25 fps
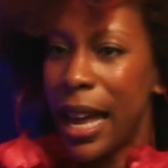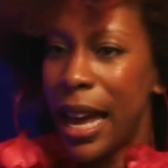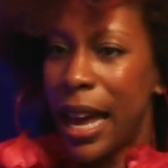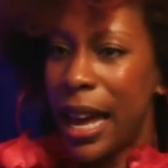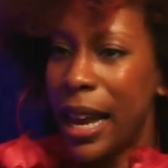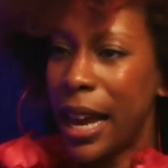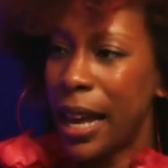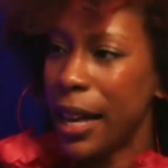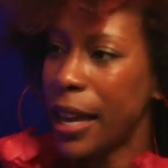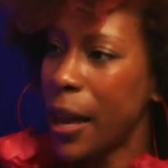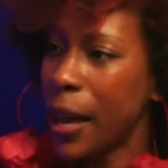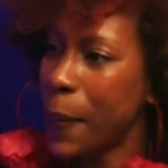
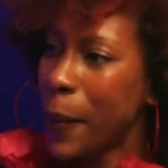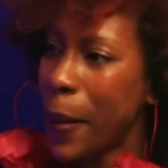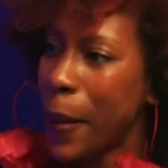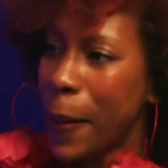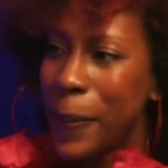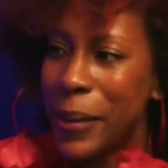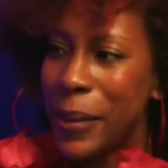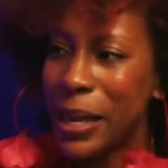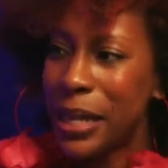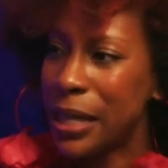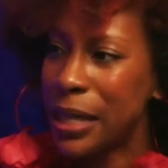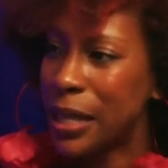And I kept my
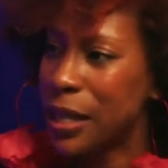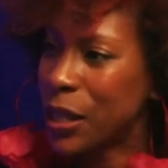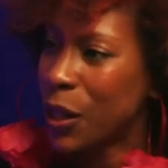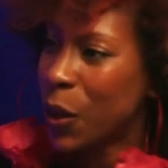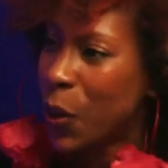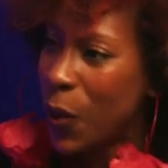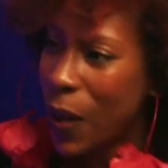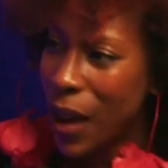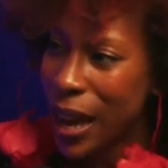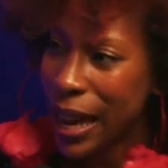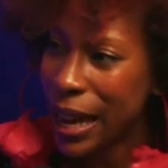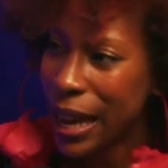business
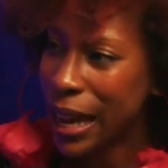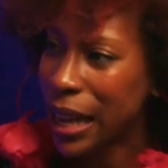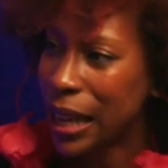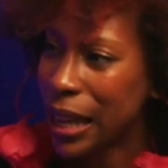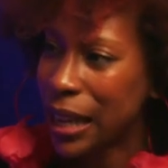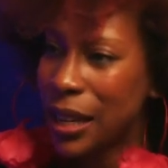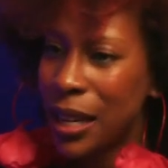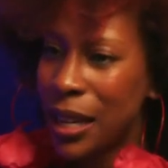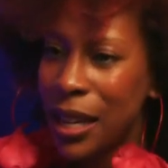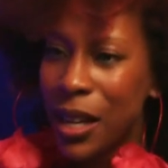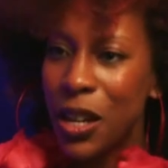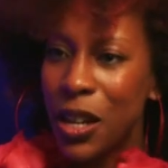
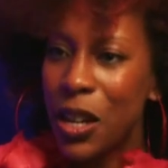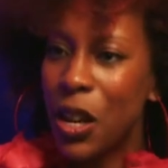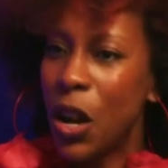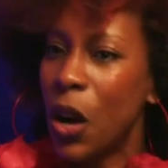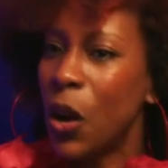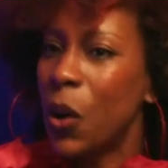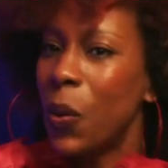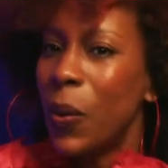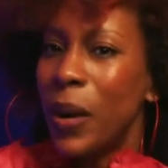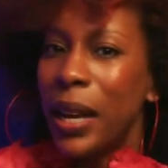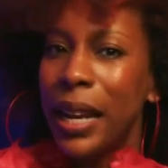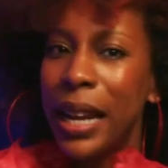quiet.
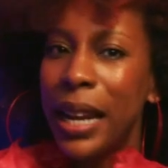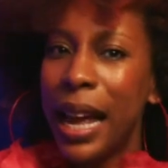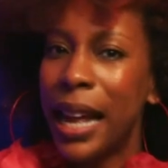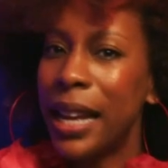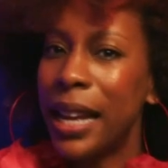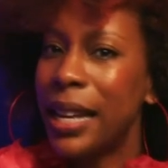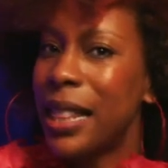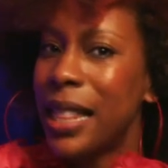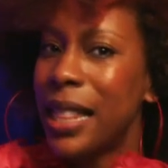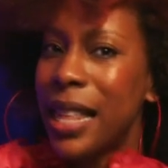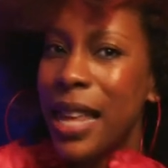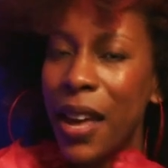No one
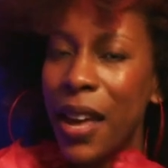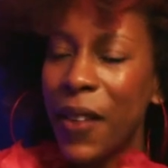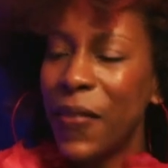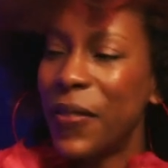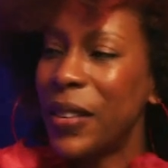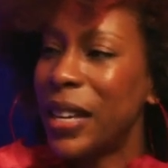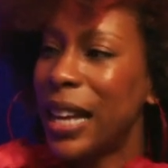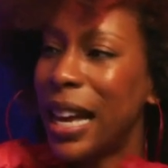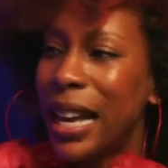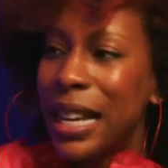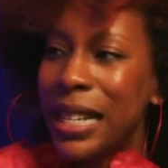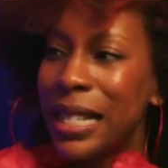at the
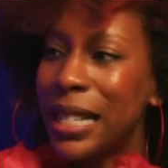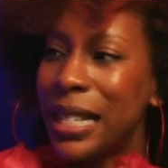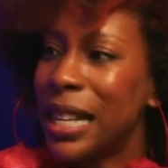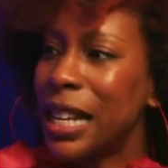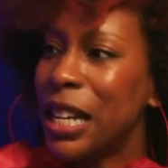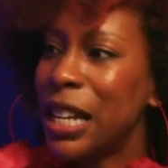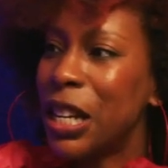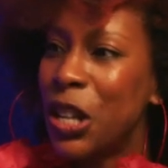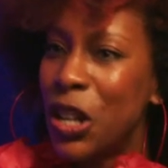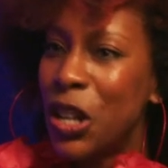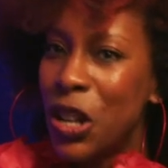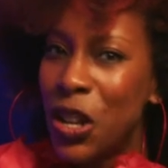
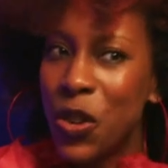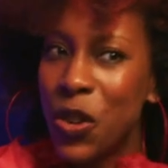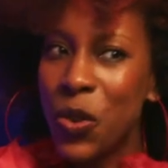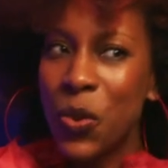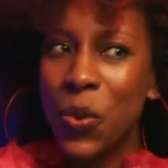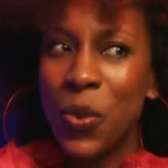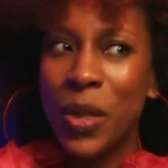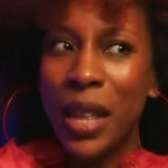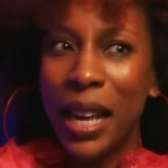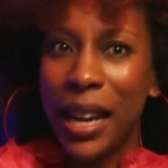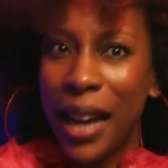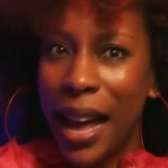FDIC
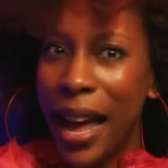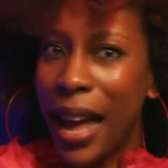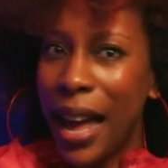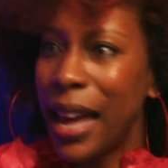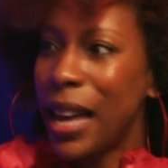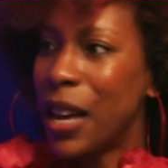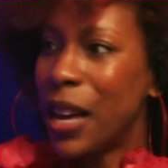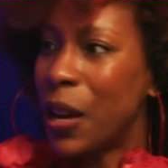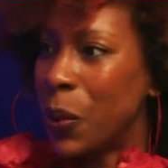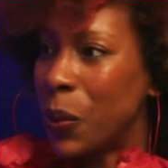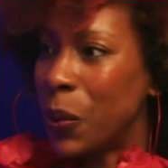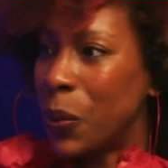knew that
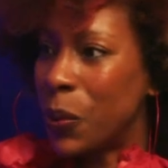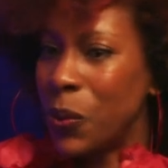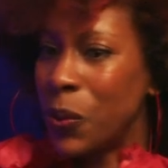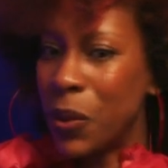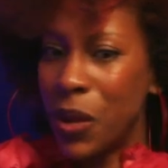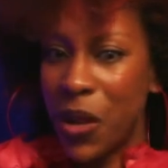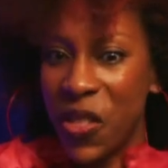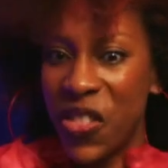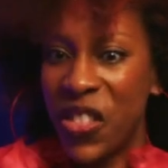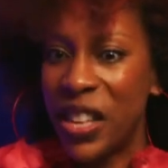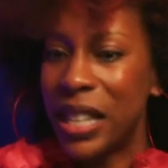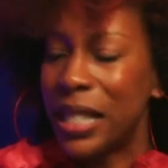I
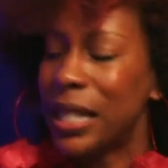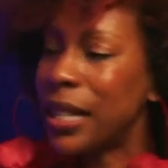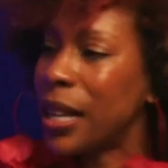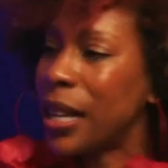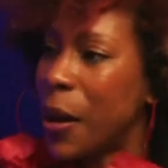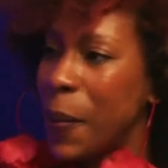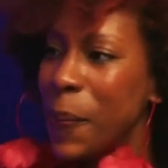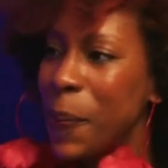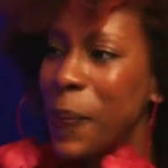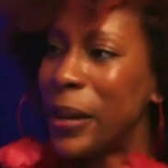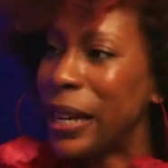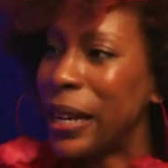owned this
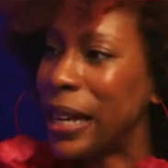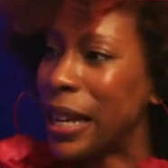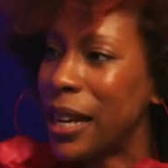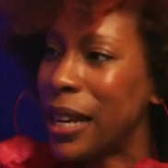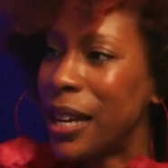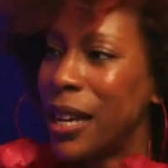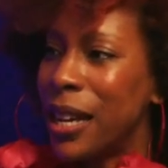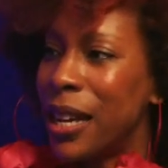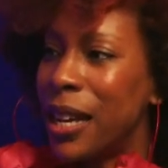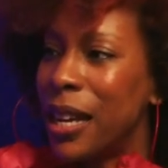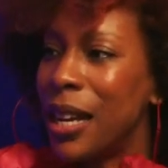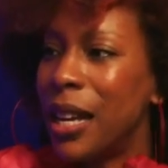
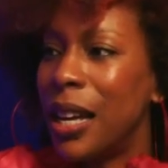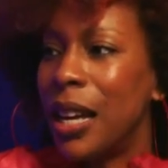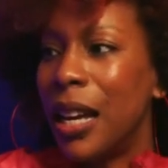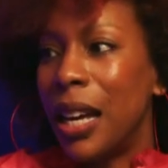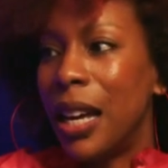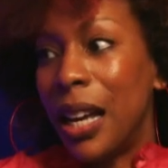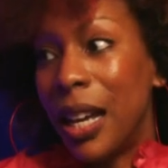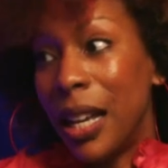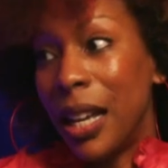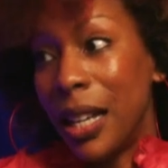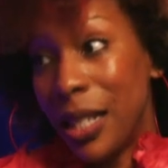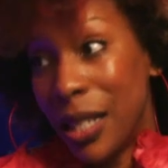company
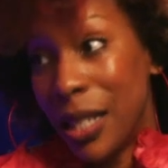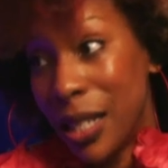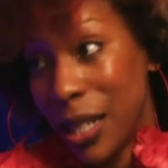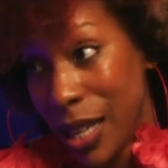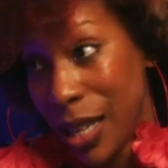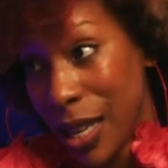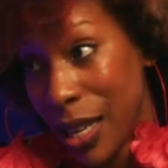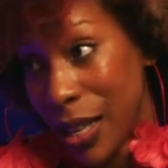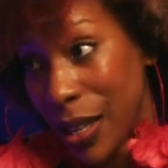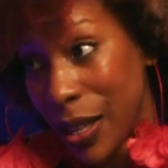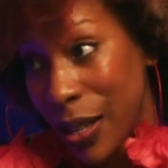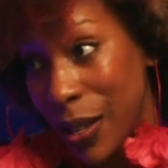
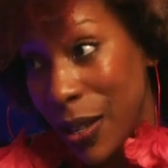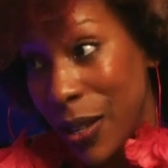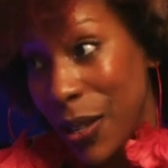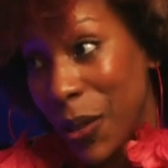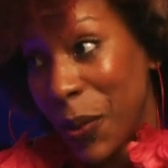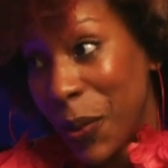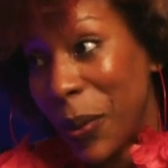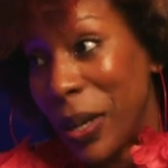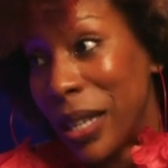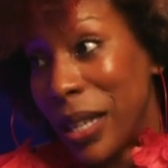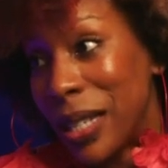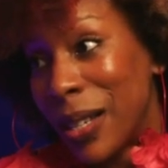until
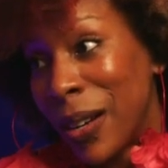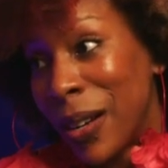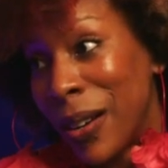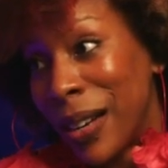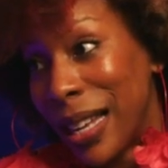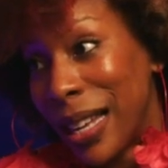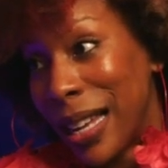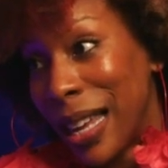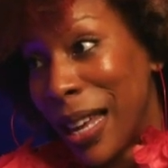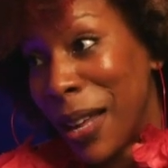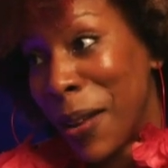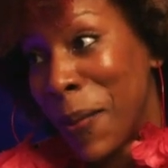we
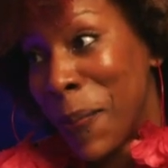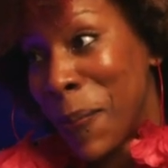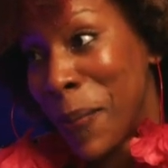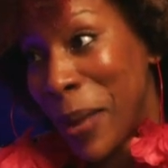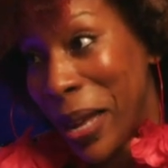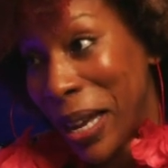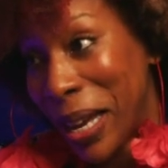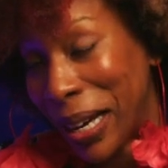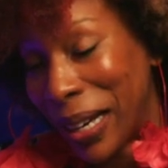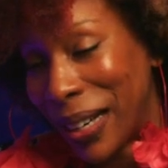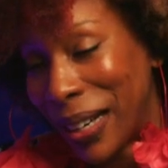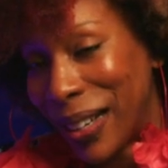started getting
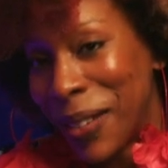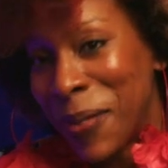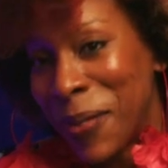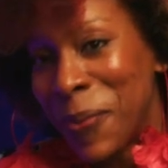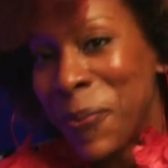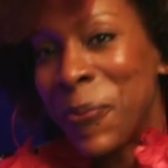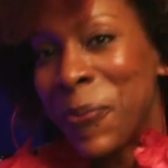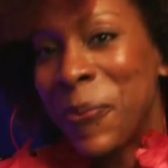bigger.